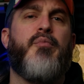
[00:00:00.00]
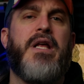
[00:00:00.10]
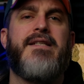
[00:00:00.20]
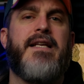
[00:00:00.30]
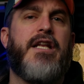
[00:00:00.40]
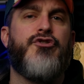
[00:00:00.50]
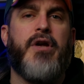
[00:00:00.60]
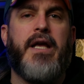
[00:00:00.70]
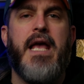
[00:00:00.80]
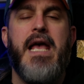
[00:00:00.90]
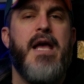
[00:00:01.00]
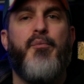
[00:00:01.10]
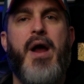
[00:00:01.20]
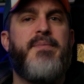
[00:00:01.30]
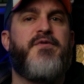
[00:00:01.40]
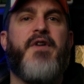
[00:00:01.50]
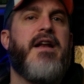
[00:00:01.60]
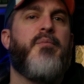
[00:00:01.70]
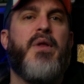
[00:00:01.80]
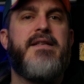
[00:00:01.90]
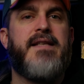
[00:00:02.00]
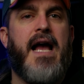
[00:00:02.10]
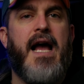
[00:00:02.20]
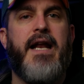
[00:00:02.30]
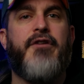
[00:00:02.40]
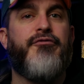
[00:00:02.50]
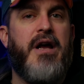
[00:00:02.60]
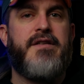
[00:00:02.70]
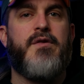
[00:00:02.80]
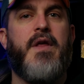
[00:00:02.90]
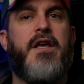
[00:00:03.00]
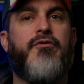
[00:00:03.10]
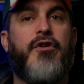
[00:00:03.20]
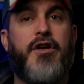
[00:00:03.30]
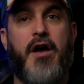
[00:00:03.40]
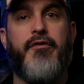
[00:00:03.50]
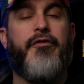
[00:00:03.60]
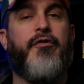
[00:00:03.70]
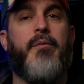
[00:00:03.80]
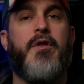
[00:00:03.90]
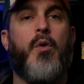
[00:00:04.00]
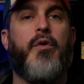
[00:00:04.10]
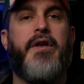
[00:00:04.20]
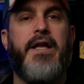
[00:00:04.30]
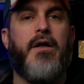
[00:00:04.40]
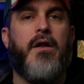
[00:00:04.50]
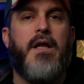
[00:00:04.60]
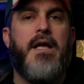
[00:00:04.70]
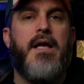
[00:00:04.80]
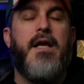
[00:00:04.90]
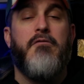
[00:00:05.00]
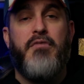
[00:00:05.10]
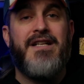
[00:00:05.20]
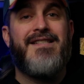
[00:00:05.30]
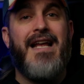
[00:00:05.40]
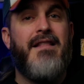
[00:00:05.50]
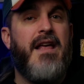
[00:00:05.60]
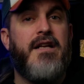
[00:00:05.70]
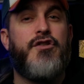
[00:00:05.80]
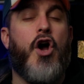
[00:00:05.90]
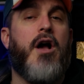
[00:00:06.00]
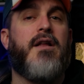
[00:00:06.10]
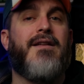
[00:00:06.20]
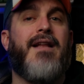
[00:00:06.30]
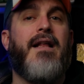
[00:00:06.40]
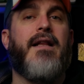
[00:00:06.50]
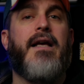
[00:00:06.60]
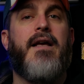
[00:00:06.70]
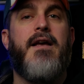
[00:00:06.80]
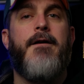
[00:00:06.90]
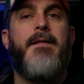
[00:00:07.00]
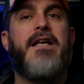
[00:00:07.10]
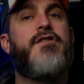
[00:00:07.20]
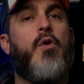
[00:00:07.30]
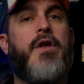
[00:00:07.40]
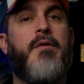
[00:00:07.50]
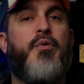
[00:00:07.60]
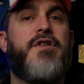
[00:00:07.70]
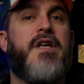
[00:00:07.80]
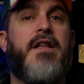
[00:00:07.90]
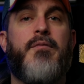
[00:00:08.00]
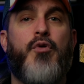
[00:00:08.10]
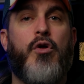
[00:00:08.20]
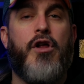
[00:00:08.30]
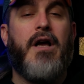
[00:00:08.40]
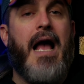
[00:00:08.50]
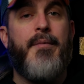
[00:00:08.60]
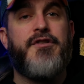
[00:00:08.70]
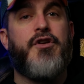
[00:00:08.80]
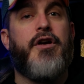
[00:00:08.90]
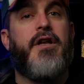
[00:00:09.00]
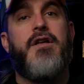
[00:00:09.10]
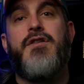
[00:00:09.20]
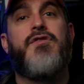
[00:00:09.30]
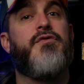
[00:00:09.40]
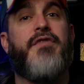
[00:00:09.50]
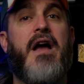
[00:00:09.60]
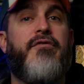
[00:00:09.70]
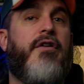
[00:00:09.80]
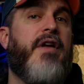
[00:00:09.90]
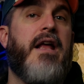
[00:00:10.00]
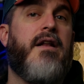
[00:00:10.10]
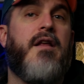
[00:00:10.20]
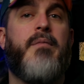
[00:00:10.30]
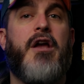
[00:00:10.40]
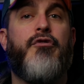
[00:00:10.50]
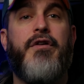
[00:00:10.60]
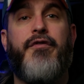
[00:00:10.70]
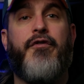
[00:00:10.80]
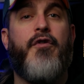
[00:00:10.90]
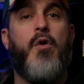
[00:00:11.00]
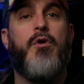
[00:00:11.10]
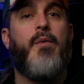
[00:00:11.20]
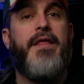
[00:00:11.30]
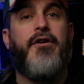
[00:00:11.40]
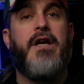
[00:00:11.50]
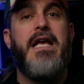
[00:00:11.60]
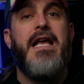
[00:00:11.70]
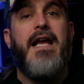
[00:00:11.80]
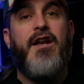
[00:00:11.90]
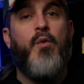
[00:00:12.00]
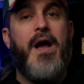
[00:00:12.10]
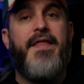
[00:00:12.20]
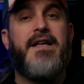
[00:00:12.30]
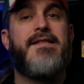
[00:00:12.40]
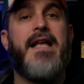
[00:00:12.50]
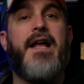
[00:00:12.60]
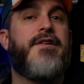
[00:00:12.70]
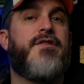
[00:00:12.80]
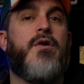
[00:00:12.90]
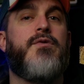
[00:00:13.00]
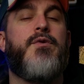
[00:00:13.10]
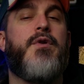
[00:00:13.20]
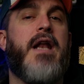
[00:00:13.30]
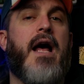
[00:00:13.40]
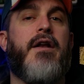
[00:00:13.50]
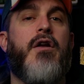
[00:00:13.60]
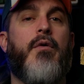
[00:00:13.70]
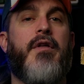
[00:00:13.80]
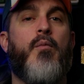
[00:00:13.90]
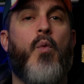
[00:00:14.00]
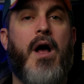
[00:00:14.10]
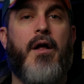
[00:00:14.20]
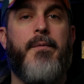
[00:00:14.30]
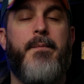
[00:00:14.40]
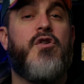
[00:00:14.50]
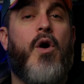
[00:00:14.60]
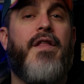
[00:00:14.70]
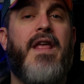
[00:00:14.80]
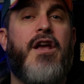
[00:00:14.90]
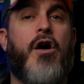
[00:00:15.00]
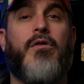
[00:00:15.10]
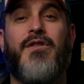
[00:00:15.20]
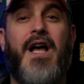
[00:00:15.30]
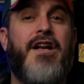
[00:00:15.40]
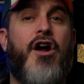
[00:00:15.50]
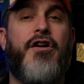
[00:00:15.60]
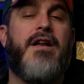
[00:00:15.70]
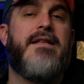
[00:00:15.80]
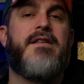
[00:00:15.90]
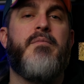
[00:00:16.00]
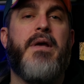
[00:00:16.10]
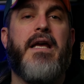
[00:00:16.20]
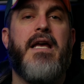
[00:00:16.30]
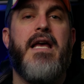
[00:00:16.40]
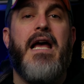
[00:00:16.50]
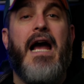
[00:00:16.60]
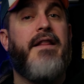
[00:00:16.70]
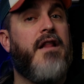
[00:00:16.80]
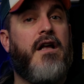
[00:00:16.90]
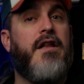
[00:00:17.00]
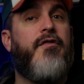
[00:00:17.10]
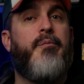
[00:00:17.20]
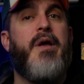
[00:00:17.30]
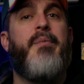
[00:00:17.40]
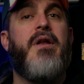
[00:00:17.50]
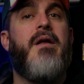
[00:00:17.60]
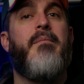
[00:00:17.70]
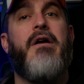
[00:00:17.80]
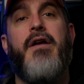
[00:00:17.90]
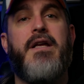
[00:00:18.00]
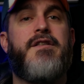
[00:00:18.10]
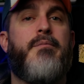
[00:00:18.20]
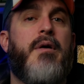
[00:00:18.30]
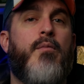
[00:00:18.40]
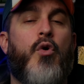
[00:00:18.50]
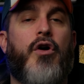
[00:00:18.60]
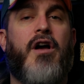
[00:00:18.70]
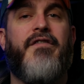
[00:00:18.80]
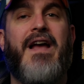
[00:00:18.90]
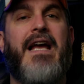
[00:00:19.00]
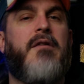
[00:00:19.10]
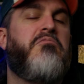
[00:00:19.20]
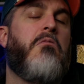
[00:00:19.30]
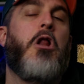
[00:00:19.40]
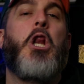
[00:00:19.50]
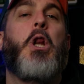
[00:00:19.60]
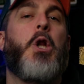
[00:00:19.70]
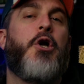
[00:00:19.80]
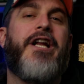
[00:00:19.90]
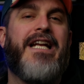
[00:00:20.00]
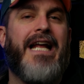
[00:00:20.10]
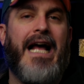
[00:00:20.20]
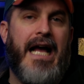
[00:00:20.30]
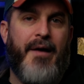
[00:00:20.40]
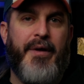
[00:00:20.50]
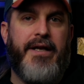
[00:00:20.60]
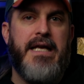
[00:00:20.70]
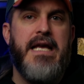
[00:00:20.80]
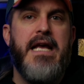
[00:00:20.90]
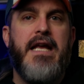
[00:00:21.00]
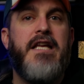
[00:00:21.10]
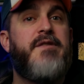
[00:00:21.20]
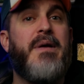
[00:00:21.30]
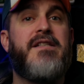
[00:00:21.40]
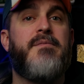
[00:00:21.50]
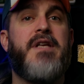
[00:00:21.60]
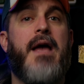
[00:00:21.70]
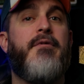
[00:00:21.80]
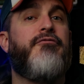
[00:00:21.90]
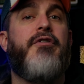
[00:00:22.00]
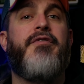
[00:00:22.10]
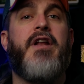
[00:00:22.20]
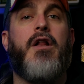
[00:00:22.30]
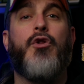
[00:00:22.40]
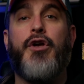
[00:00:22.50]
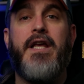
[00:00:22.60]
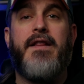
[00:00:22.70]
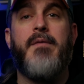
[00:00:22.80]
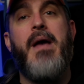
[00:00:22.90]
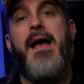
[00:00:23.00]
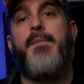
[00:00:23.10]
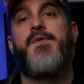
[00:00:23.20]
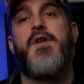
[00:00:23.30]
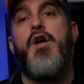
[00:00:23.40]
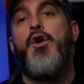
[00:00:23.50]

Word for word: a place to get a drink, perhaps find a place to hide and rest so they can recover from the ordeal. But instead, they talk lightly. As Tolkien puts it in the prologue, hobbits could survive rough handling by grief, foe, or weather in a way that astonished those who did not know them well. So on they go, lighthearted as can be. And luckily for Pippin, Merry is a bit more of a learned hobbit. He spent some time in Rivendell looking at the maps,